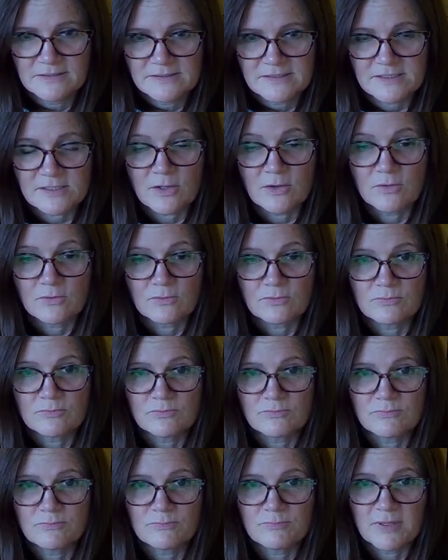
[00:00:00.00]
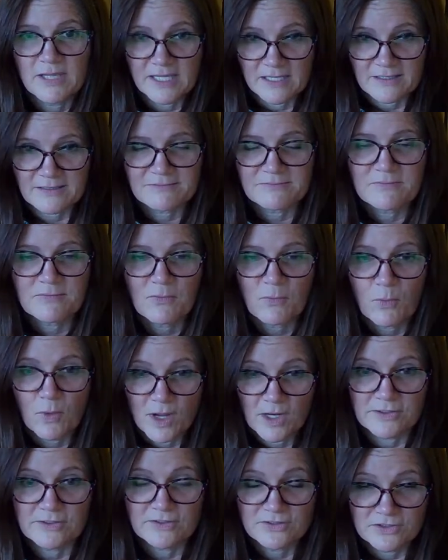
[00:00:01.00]
So pick
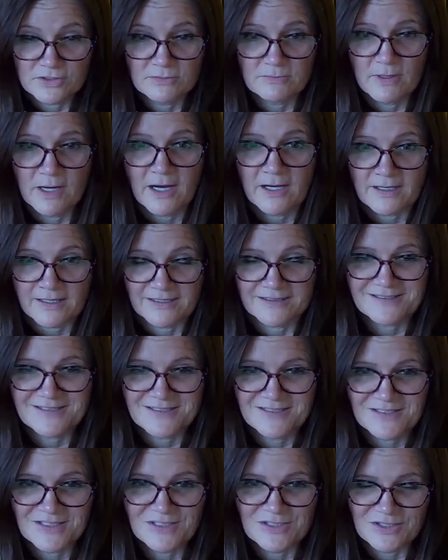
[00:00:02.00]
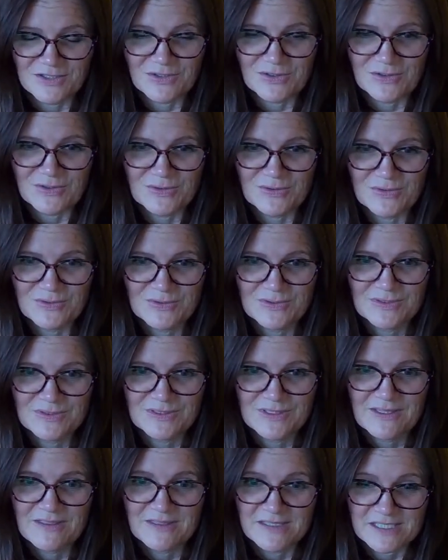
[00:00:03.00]
1 or 2 markets to do
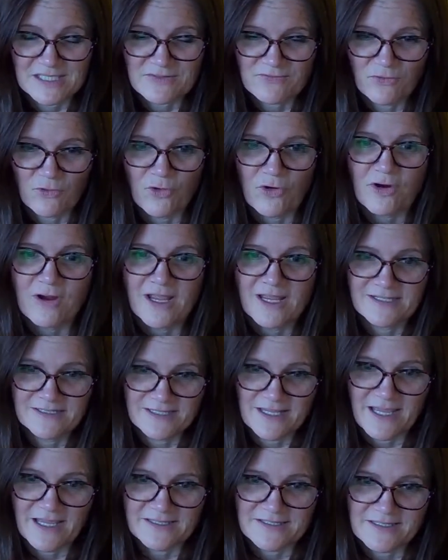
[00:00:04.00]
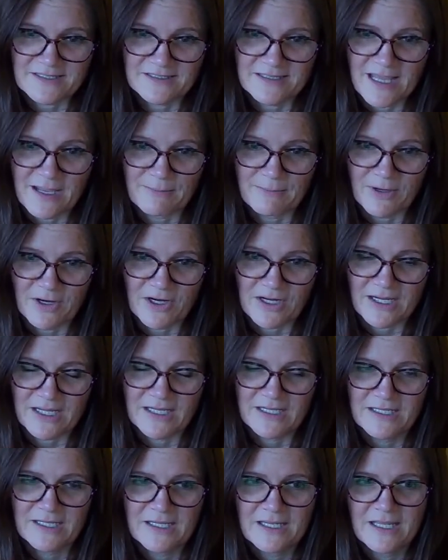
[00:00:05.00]
this for and test in that
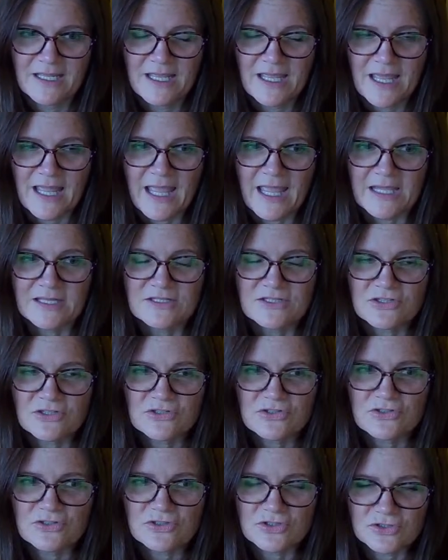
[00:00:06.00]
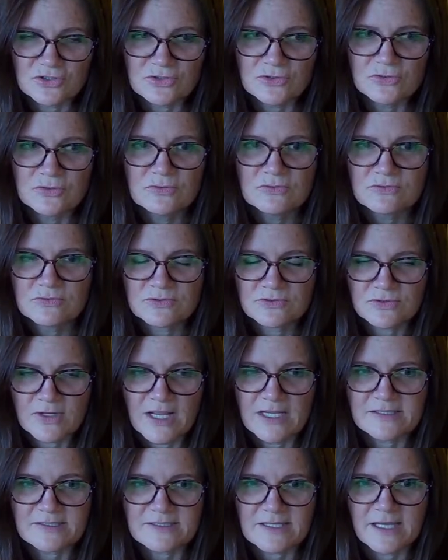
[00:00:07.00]
market, and to
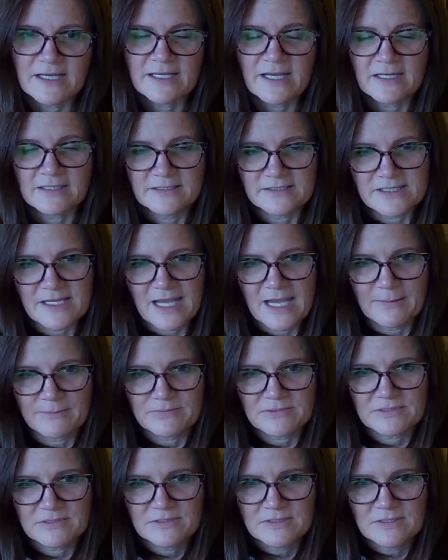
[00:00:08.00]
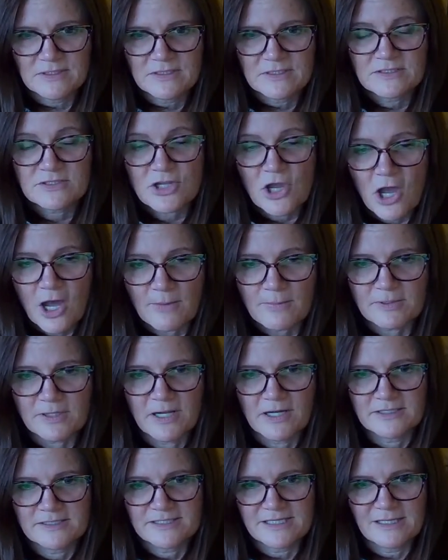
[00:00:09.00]
translate and adapt top
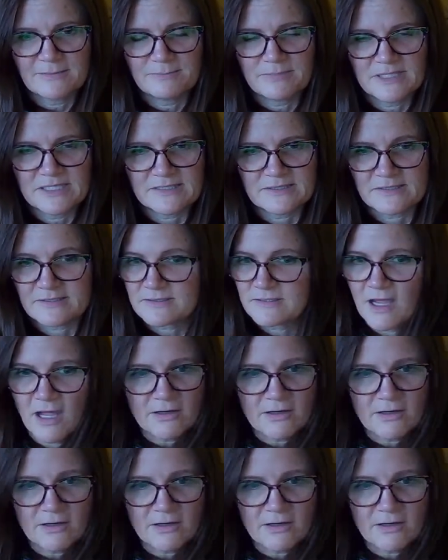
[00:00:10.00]
content pieces.